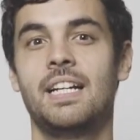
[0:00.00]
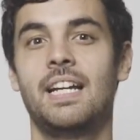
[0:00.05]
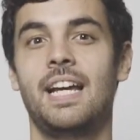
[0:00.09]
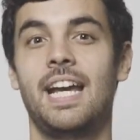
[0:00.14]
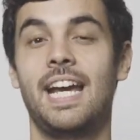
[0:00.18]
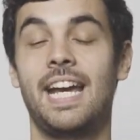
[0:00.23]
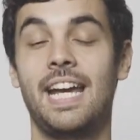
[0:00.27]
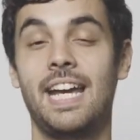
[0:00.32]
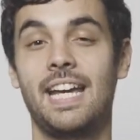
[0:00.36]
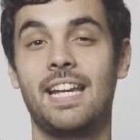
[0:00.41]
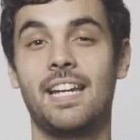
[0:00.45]

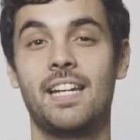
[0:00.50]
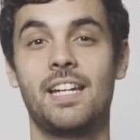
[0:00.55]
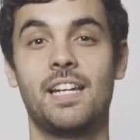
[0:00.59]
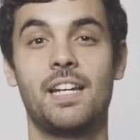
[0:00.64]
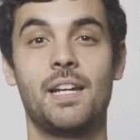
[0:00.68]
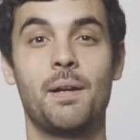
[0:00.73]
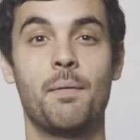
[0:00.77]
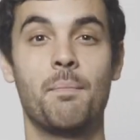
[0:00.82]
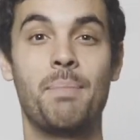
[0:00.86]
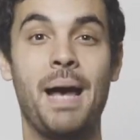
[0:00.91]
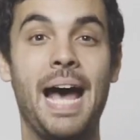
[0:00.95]
And
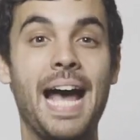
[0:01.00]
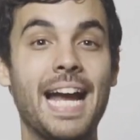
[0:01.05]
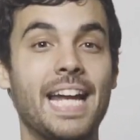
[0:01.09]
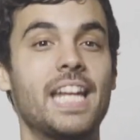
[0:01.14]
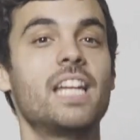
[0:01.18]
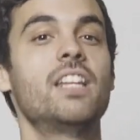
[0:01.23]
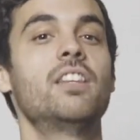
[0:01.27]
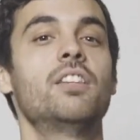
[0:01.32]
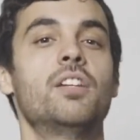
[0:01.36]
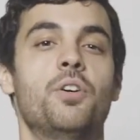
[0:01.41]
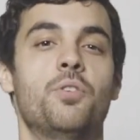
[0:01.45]
back
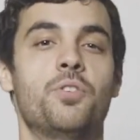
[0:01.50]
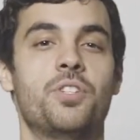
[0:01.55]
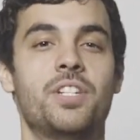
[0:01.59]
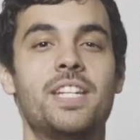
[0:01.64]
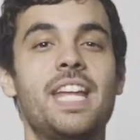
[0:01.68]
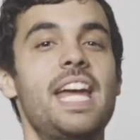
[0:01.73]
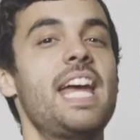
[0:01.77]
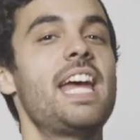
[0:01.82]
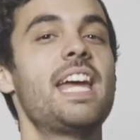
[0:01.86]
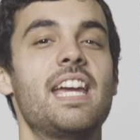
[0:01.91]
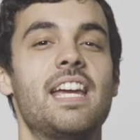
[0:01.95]
in those
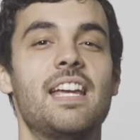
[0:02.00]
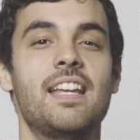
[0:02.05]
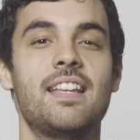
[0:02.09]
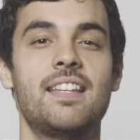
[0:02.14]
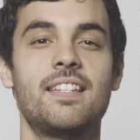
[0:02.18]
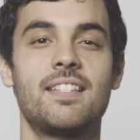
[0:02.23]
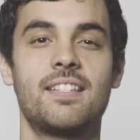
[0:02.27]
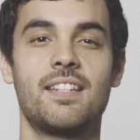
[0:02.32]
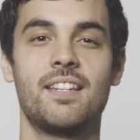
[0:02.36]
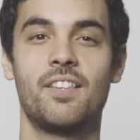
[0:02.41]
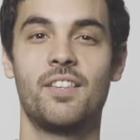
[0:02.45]

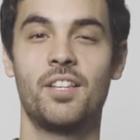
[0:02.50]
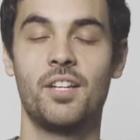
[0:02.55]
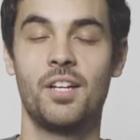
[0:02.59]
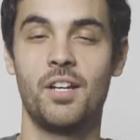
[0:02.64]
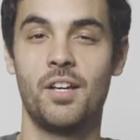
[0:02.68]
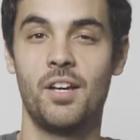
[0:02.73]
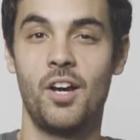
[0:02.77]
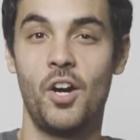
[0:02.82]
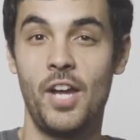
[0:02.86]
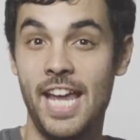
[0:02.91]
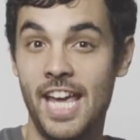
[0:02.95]
days,
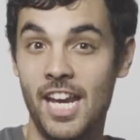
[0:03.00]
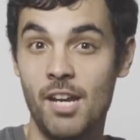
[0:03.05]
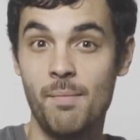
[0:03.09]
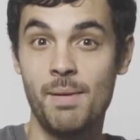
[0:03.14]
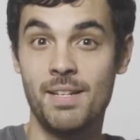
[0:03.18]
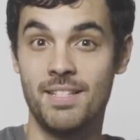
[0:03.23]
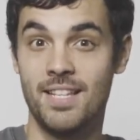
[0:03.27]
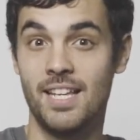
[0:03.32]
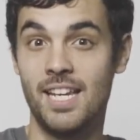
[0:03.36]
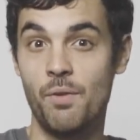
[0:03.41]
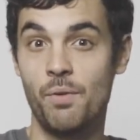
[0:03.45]
the
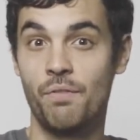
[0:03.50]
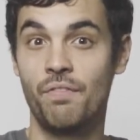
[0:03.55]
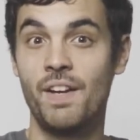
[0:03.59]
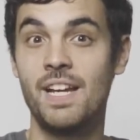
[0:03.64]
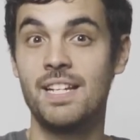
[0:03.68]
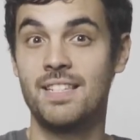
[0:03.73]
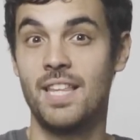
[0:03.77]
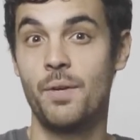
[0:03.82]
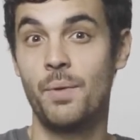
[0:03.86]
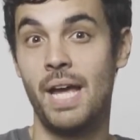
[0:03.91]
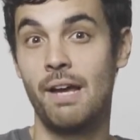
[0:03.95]
enemies that he would
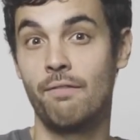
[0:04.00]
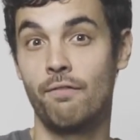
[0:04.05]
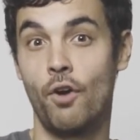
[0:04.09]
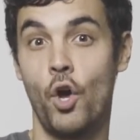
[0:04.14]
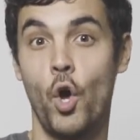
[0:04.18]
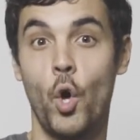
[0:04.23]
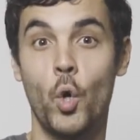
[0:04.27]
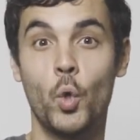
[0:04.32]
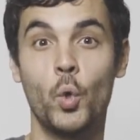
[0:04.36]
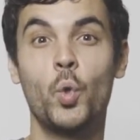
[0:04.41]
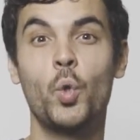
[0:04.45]
face, they would have
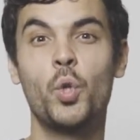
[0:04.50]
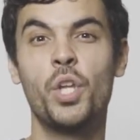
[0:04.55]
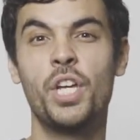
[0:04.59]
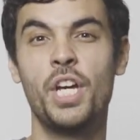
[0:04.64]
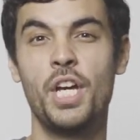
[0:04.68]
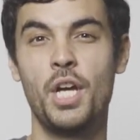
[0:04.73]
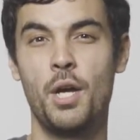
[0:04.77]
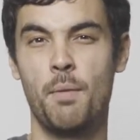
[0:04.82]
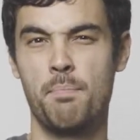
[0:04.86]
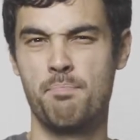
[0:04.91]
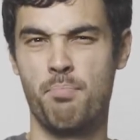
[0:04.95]
old
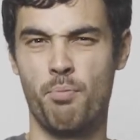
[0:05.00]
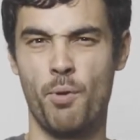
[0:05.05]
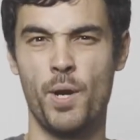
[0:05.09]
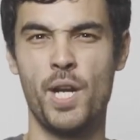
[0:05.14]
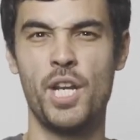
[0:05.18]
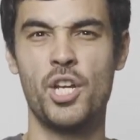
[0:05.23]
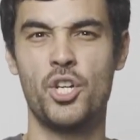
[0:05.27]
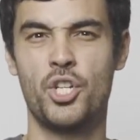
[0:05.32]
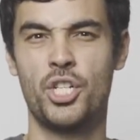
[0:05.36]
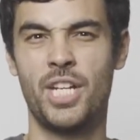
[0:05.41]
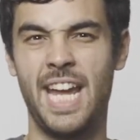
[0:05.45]

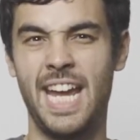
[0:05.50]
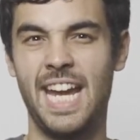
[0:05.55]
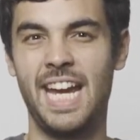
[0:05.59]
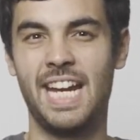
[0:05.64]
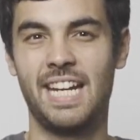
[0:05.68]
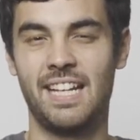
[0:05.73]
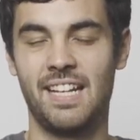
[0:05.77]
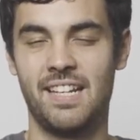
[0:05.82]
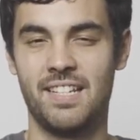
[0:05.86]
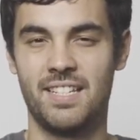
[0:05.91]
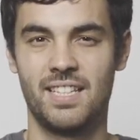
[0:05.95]
British
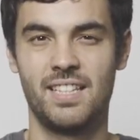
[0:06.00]
cannons.